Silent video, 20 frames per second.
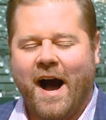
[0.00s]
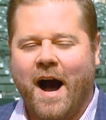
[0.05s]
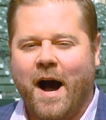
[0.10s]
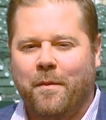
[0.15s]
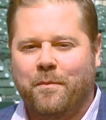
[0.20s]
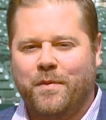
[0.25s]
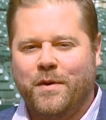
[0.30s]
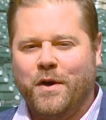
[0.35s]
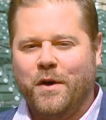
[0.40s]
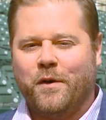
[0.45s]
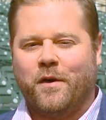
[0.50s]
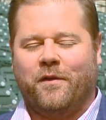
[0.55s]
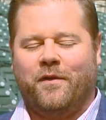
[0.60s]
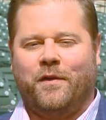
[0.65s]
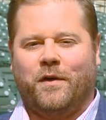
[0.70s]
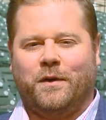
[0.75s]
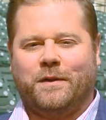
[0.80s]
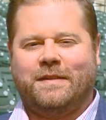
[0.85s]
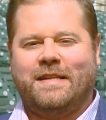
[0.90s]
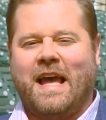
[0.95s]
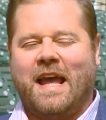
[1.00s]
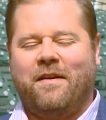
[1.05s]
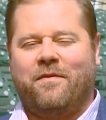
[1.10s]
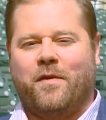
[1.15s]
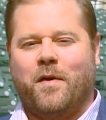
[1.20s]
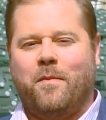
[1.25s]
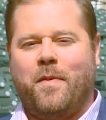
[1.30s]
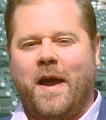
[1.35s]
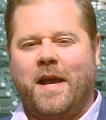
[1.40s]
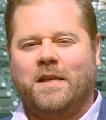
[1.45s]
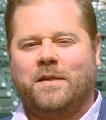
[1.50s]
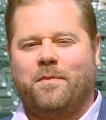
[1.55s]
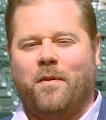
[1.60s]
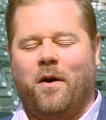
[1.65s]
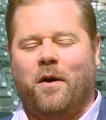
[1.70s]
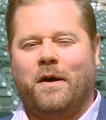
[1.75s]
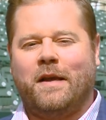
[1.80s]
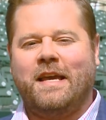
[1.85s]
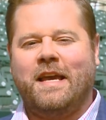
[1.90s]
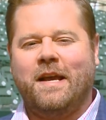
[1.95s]
A beautiful day for
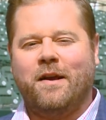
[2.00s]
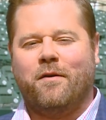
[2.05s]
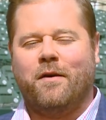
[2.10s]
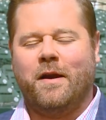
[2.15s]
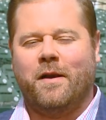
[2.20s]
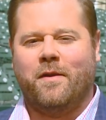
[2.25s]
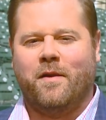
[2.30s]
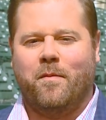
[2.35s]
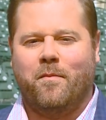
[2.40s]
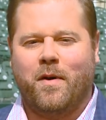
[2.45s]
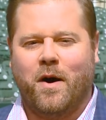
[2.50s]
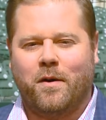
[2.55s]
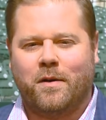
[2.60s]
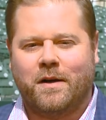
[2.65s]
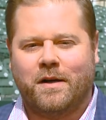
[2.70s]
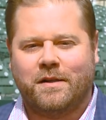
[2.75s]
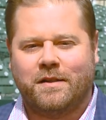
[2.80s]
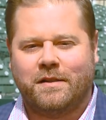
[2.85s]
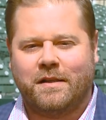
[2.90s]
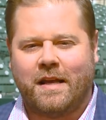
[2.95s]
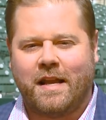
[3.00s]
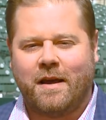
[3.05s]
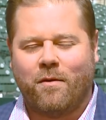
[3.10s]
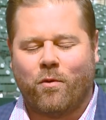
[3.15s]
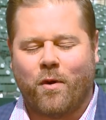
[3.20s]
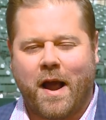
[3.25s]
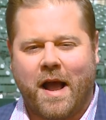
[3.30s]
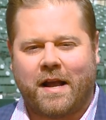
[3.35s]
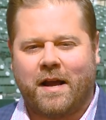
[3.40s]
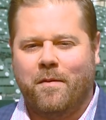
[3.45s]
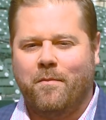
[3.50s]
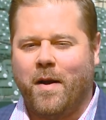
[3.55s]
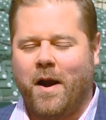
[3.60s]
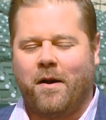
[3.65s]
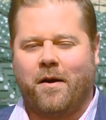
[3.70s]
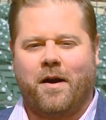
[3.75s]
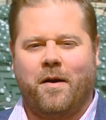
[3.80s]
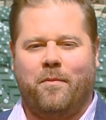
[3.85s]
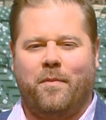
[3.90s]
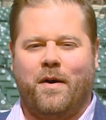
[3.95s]
baseball here in the Motor City. We're at
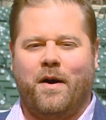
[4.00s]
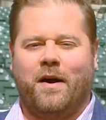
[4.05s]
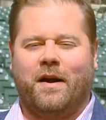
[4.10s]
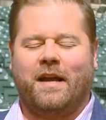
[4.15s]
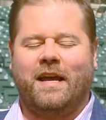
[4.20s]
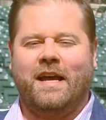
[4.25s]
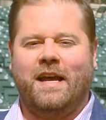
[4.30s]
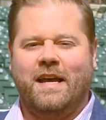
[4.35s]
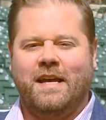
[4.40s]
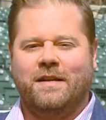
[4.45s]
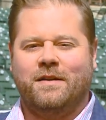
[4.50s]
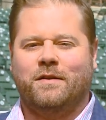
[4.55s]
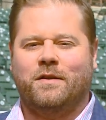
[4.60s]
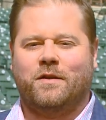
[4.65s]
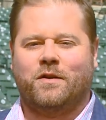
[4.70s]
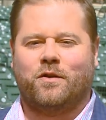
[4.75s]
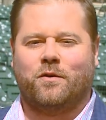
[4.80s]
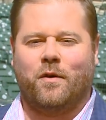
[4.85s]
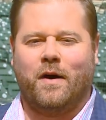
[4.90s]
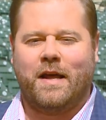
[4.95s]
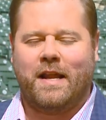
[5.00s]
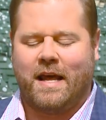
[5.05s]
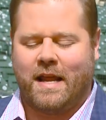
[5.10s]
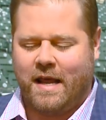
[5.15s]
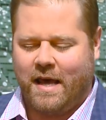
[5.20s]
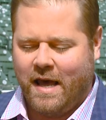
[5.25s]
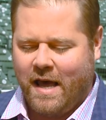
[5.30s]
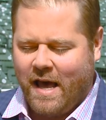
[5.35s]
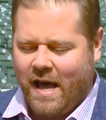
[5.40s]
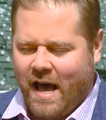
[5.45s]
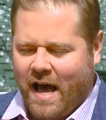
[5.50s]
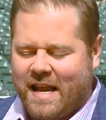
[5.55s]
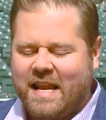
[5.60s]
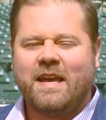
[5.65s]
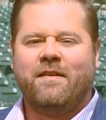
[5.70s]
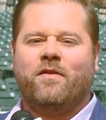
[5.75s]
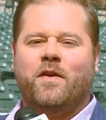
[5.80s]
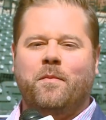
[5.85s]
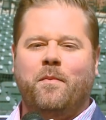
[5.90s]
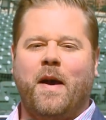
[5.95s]
Comerica Park in Detroit, and an
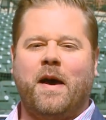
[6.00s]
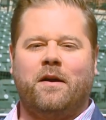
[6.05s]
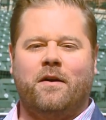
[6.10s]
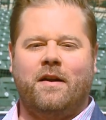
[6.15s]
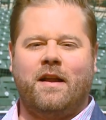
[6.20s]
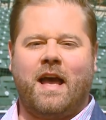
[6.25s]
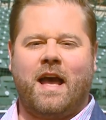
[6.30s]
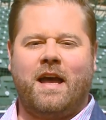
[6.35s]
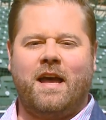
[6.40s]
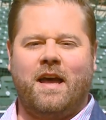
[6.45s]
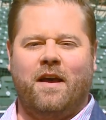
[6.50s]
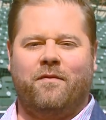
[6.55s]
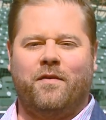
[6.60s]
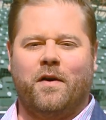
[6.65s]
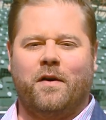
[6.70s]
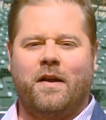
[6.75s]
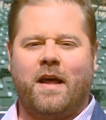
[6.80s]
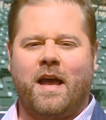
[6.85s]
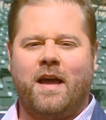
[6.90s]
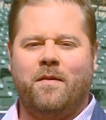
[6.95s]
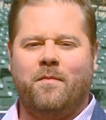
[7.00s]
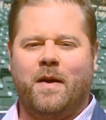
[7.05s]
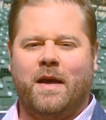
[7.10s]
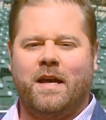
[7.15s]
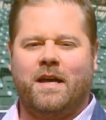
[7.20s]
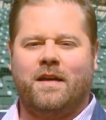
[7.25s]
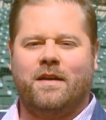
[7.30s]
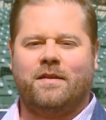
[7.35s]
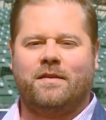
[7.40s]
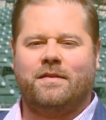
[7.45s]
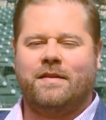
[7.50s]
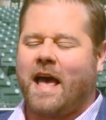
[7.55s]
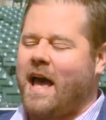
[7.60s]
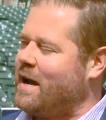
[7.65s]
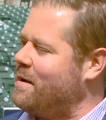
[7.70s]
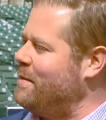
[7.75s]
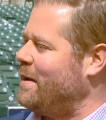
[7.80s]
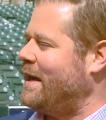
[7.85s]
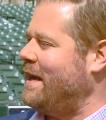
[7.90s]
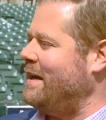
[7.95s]
even better day if your name is Zach
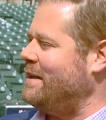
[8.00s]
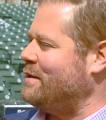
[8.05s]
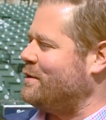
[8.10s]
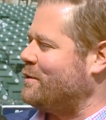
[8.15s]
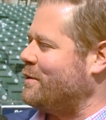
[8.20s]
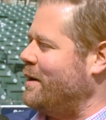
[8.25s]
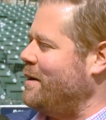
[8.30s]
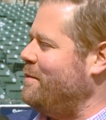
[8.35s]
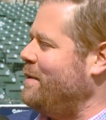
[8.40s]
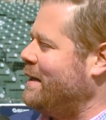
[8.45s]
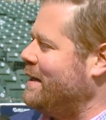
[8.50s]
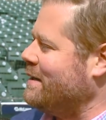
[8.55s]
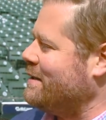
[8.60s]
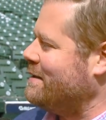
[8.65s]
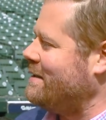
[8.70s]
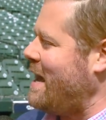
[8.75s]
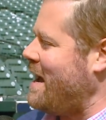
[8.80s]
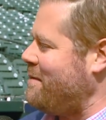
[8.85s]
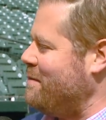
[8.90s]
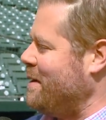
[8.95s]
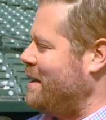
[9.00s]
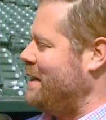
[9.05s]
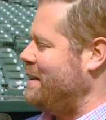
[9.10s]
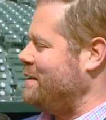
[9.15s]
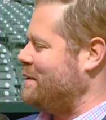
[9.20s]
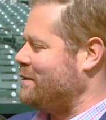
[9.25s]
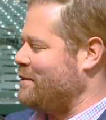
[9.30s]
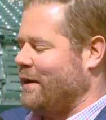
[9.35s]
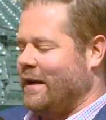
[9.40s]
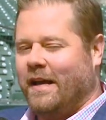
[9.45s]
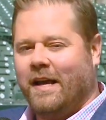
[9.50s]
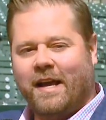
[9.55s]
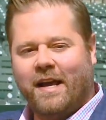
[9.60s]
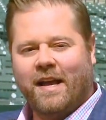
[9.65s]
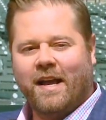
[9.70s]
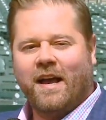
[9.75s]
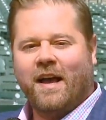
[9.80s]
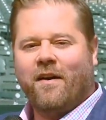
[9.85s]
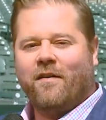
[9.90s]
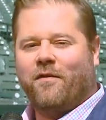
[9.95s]
McKinstry, because Zach McKinstry,
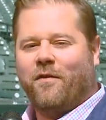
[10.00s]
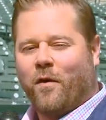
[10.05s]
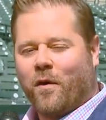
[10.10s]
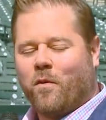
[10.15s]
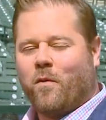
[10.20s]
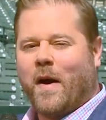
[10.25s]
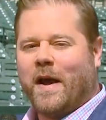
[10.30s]
Fort